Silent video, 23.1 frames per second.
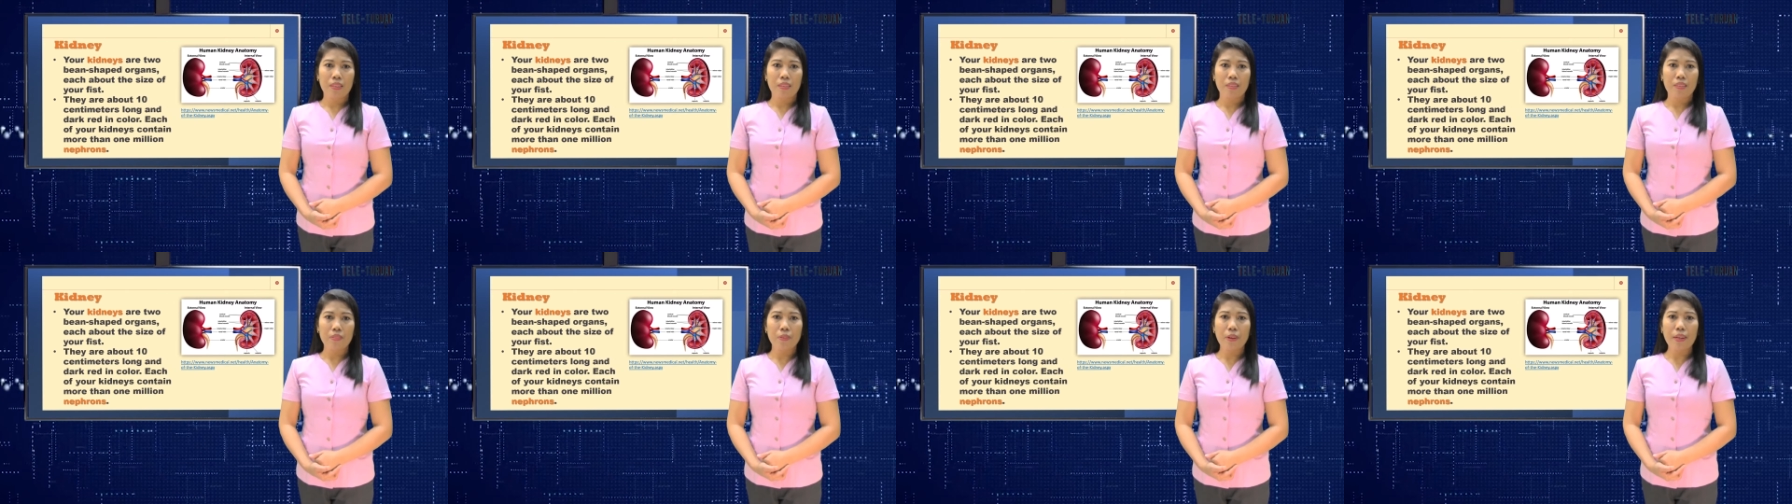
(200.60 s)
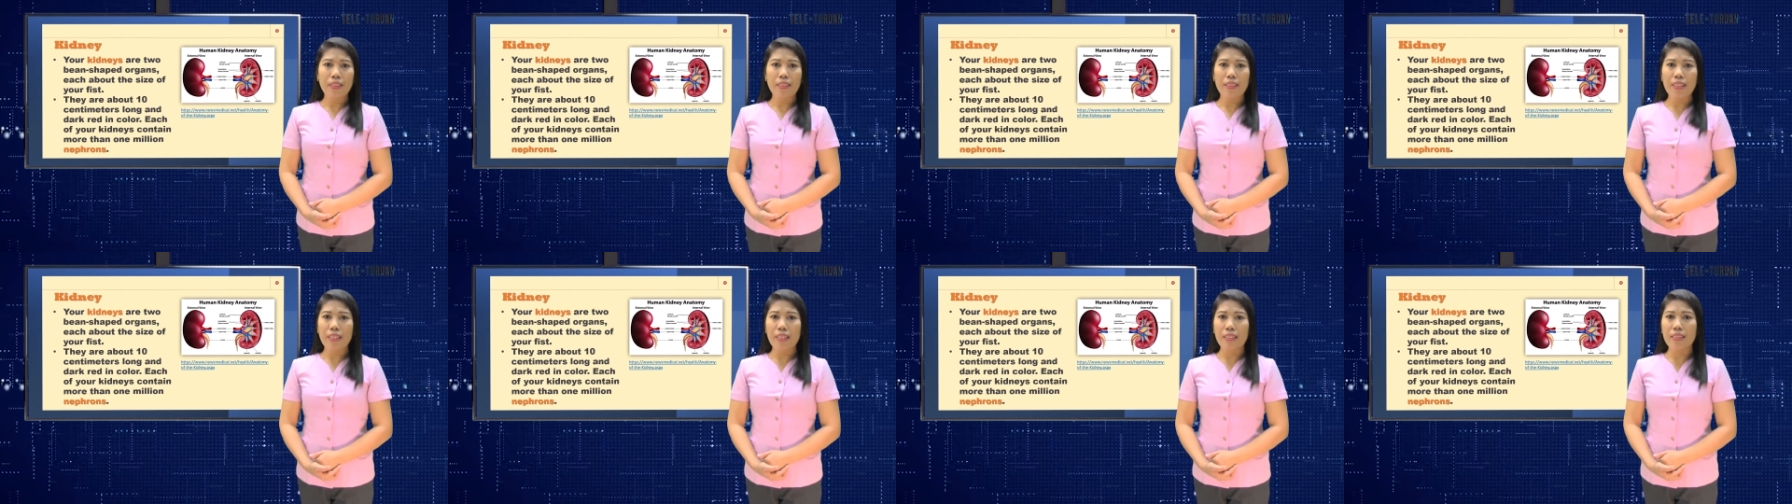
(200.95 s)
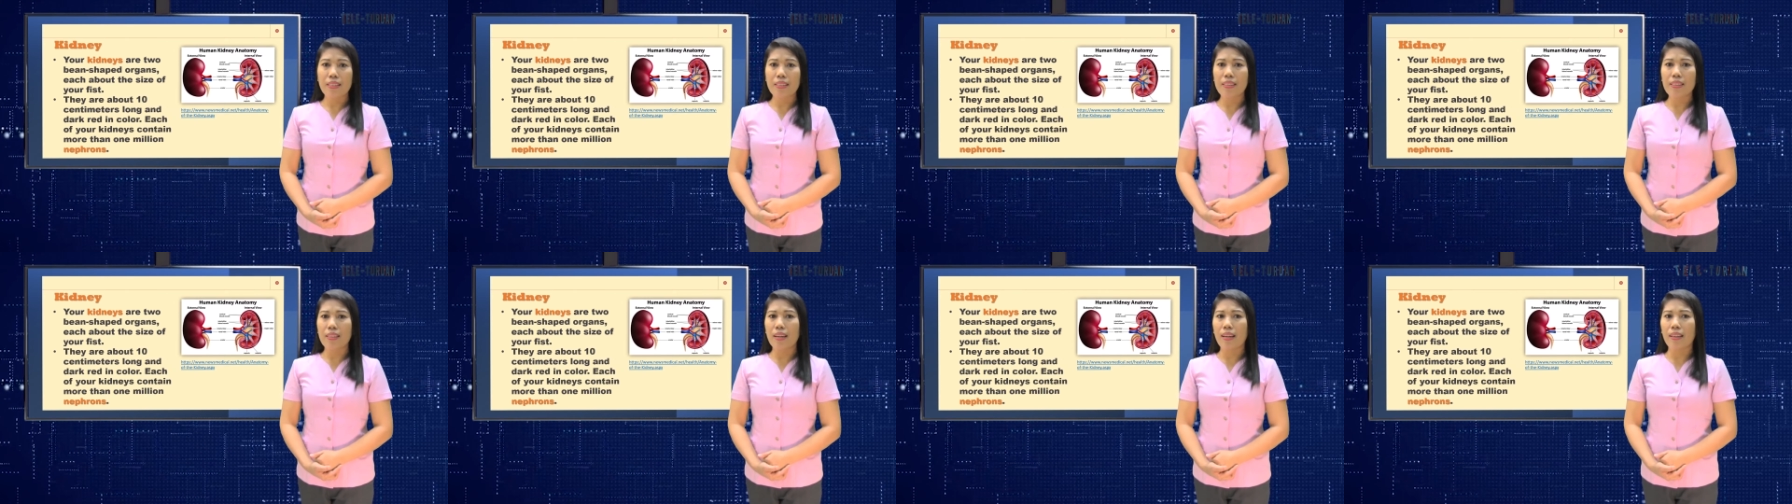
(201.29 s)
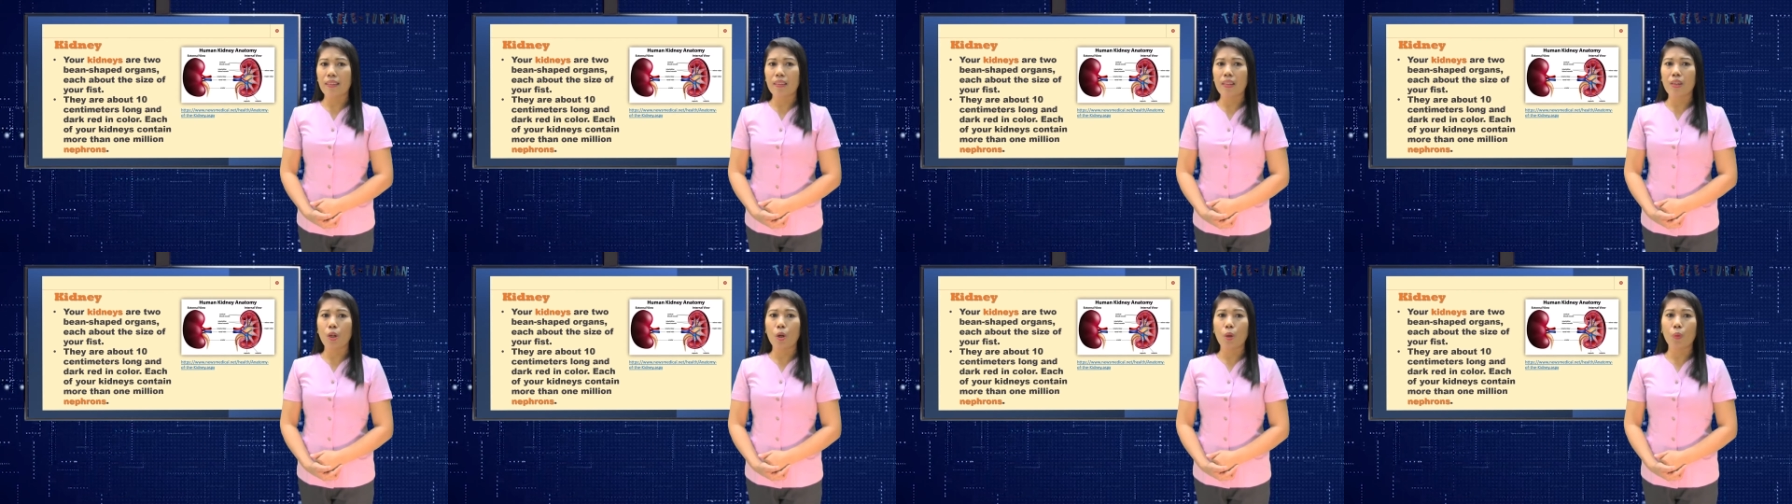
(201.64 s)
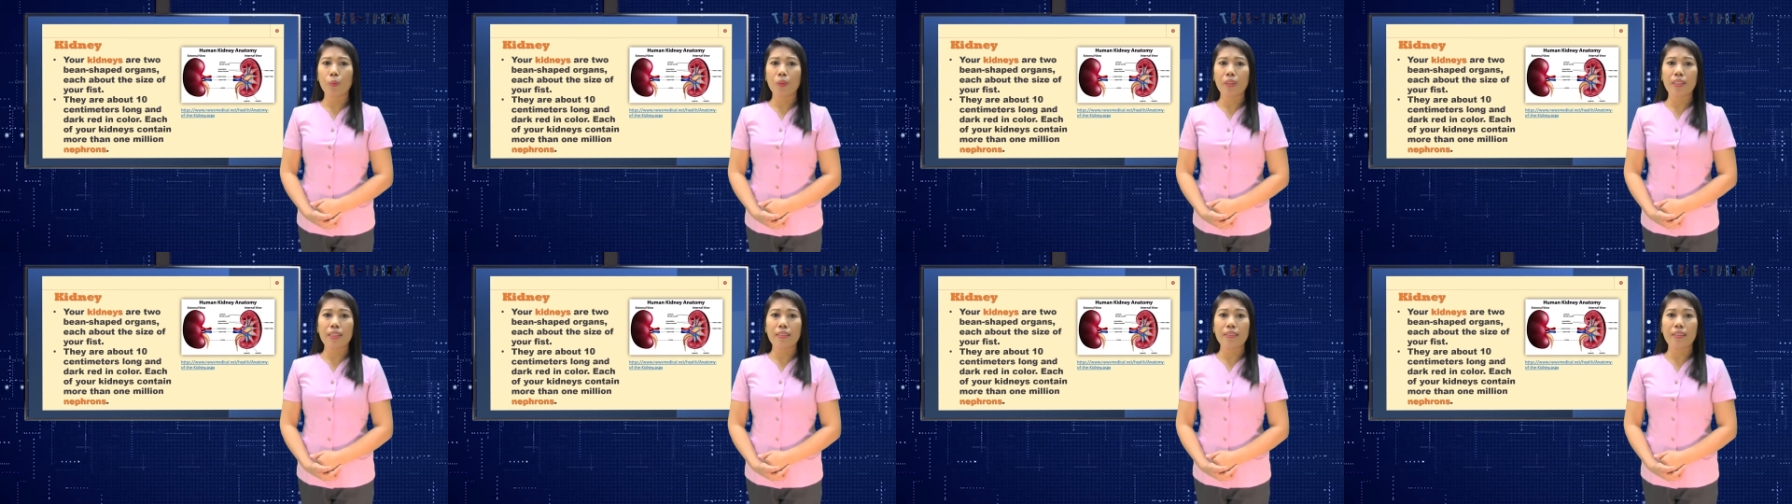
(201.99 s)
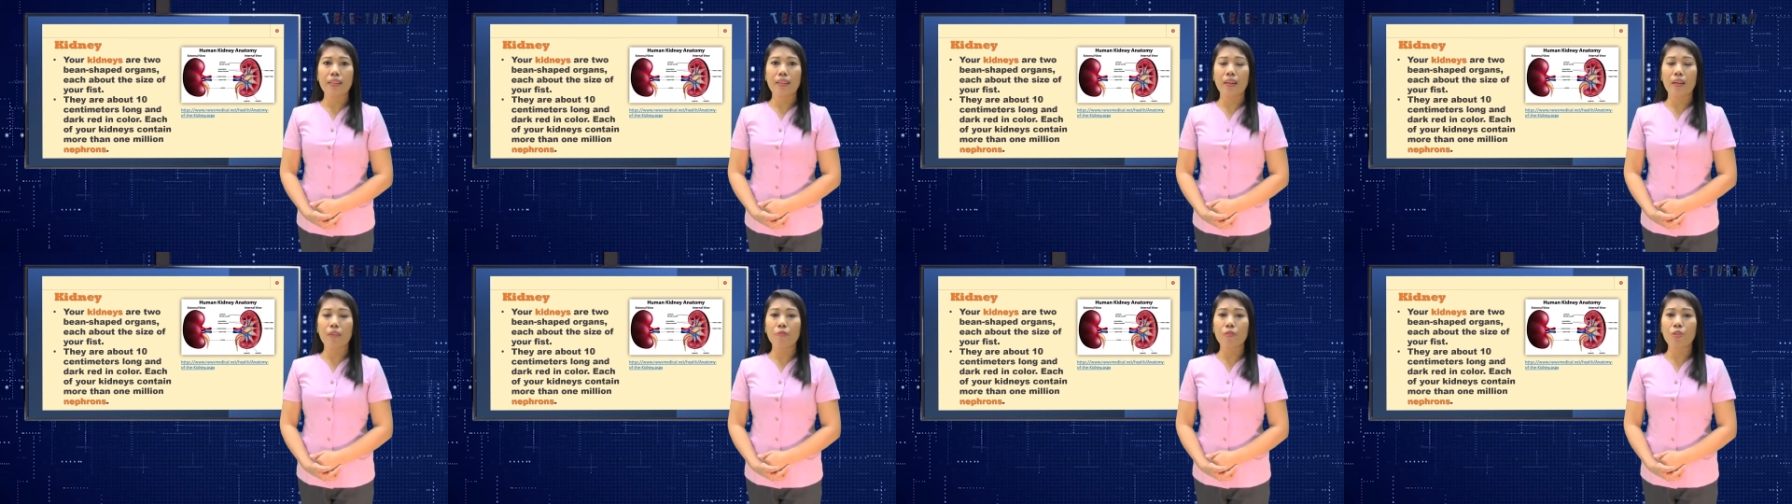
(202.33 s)
The right kidney is slightly lower than
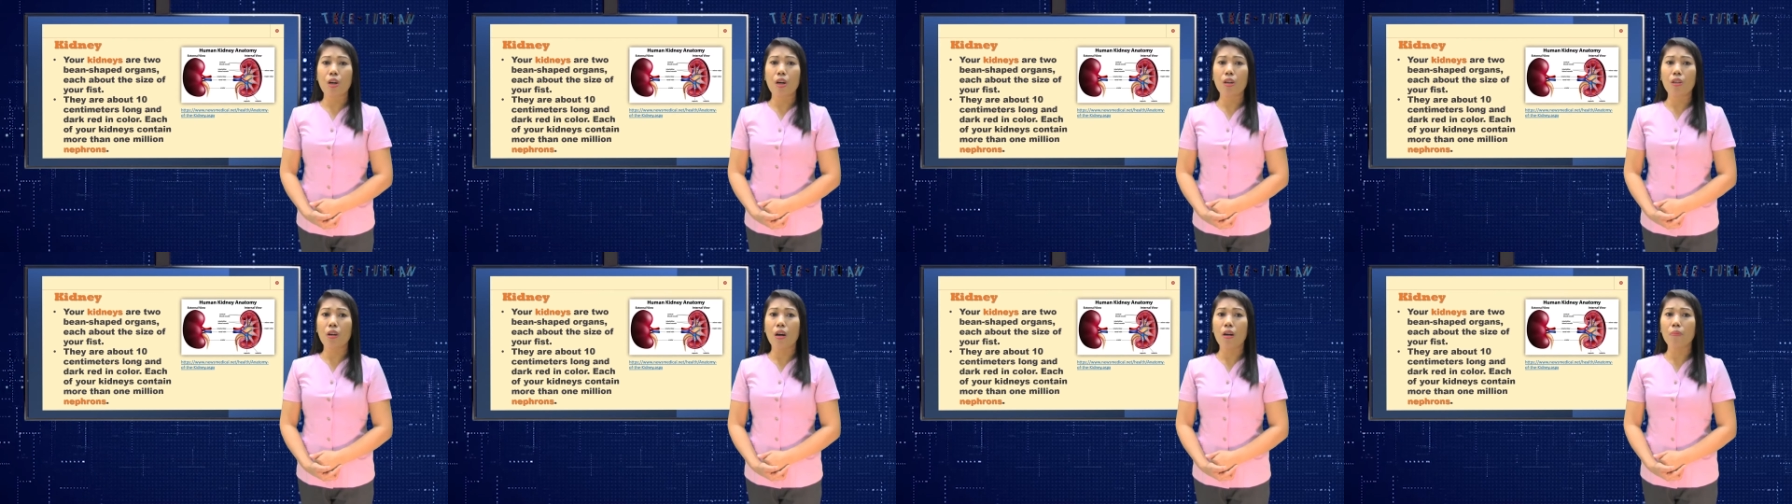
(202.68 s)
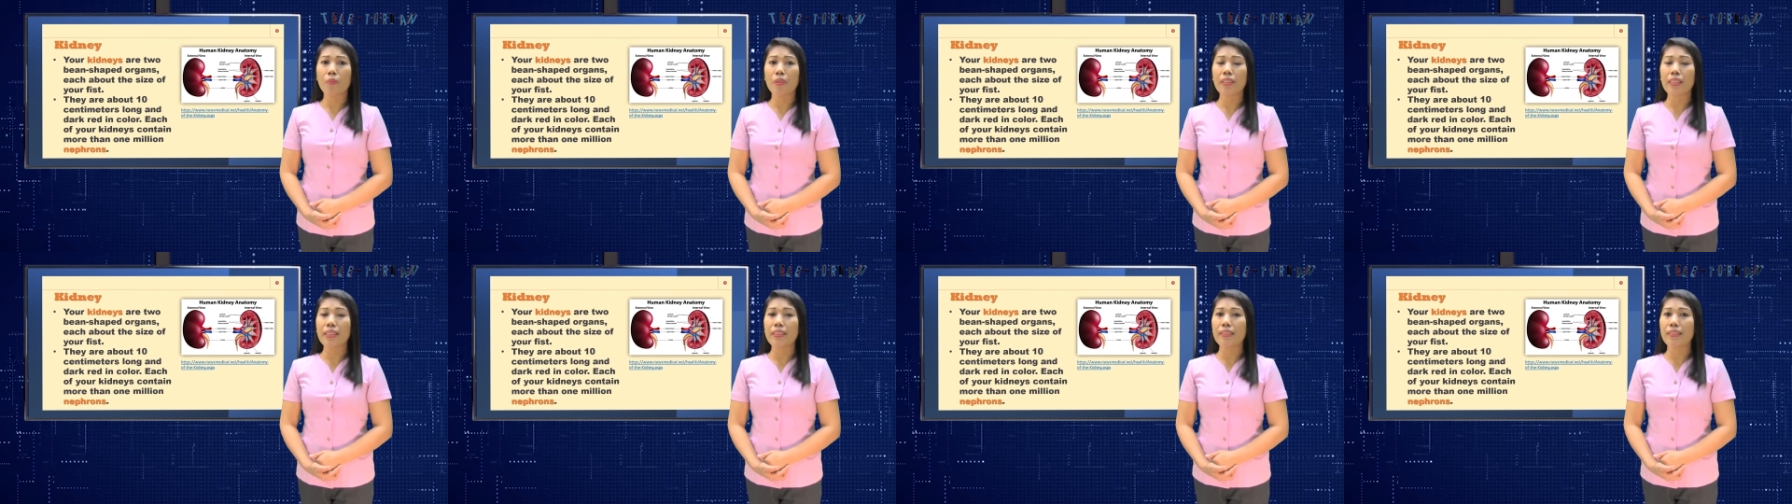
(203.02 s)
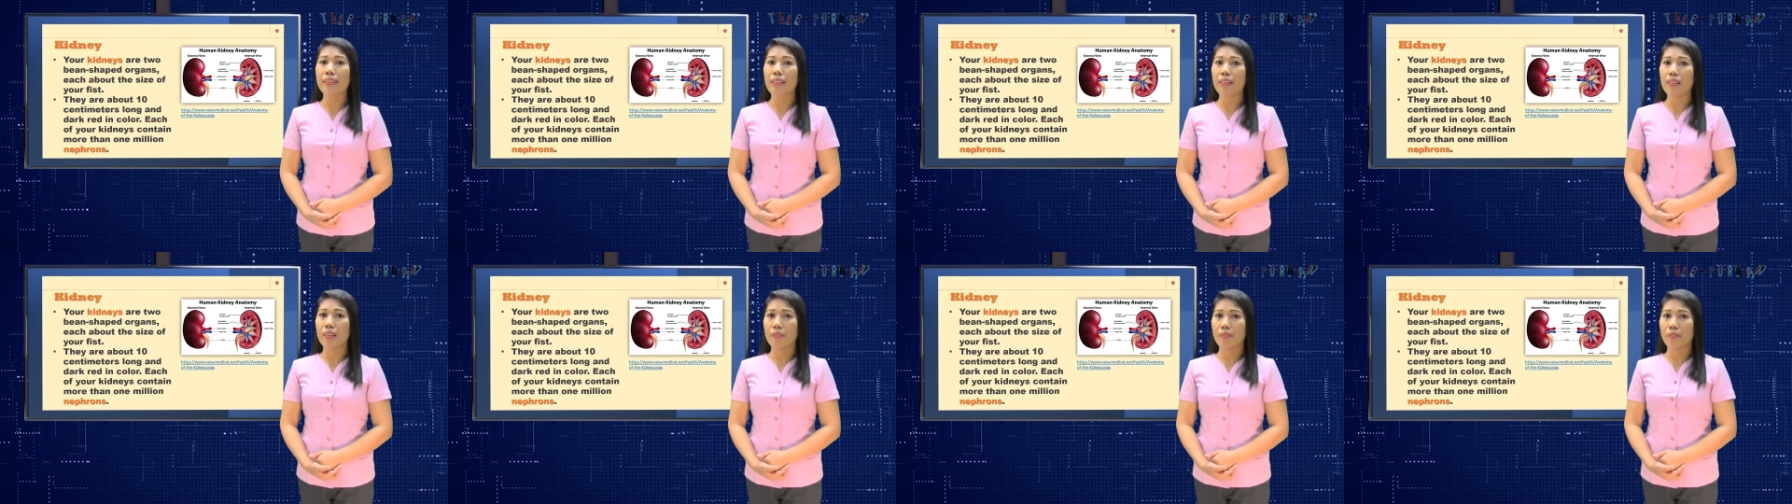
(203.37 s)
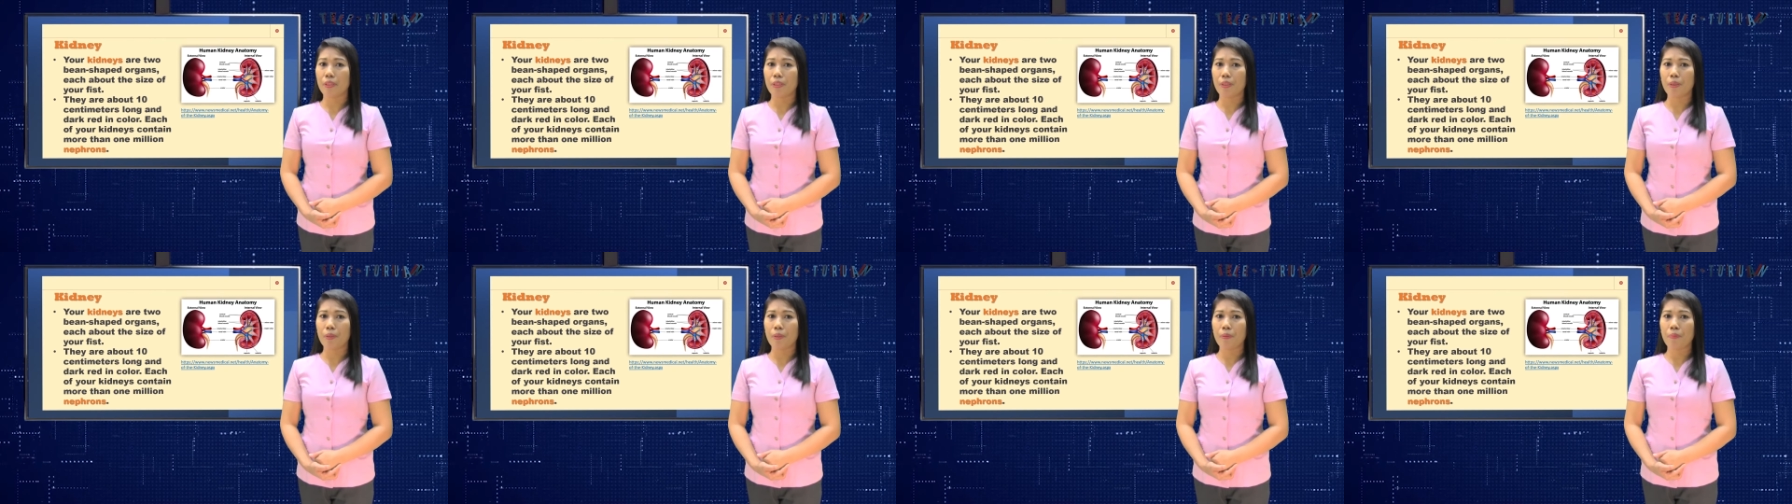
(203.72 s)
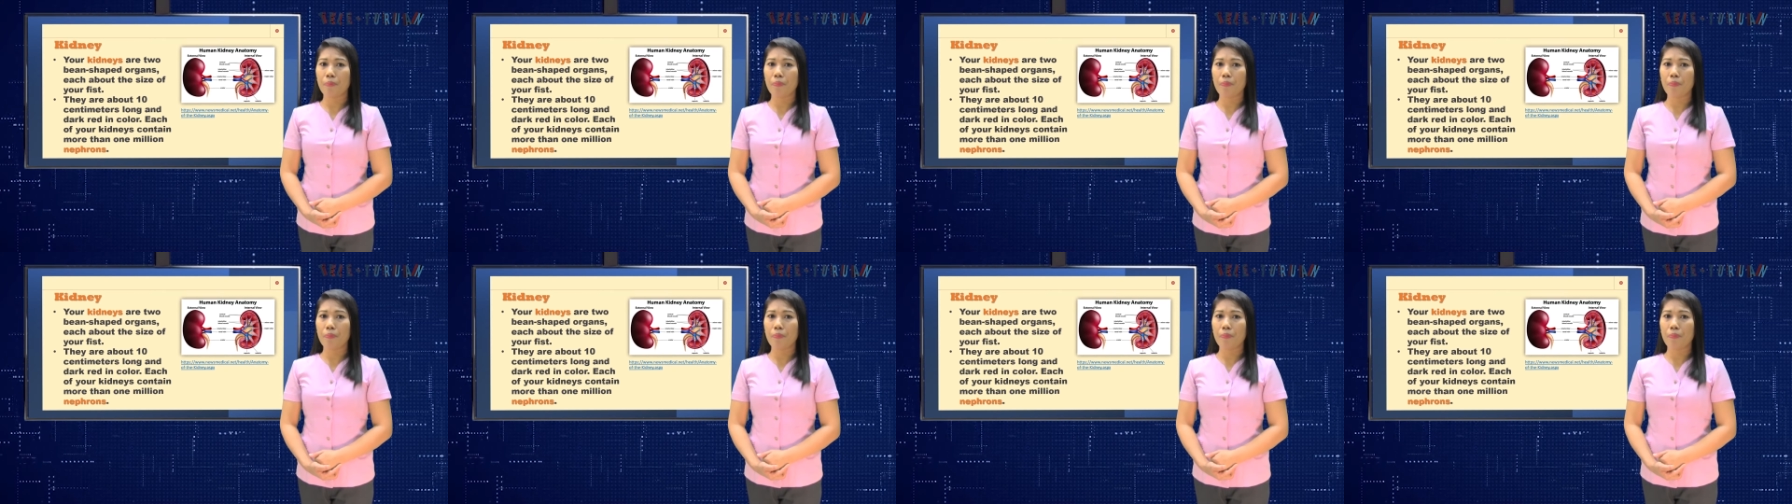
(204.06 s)
the left to accommodate the liver.